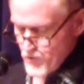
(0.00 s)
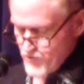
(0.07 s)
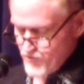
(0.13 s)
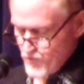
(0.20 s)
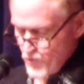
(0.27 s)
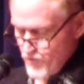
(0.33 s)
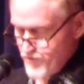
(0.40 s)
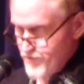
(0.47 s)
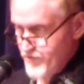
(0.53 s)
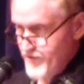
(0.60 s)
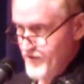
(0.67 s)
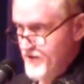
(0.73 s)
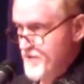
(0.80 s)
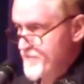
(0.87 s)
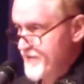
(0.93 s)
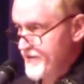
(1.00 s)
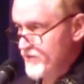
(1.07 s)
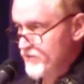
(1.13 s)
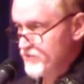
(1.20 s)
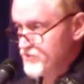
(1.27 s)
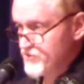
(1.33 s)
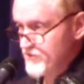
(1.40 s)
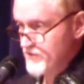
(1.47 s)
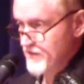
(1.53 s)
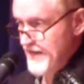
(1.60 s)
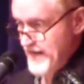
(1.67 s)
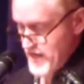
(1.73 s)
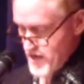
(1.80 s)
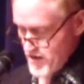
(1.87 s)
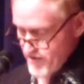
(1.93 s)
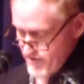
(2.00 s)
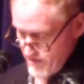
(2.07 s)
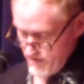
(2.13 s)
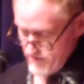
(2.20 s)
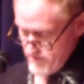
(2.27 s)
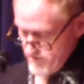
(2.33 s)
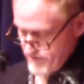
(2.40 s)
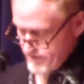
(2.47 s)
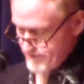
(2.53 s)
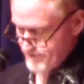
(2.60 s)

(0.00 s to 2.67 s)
towards the withering meadows at nothing.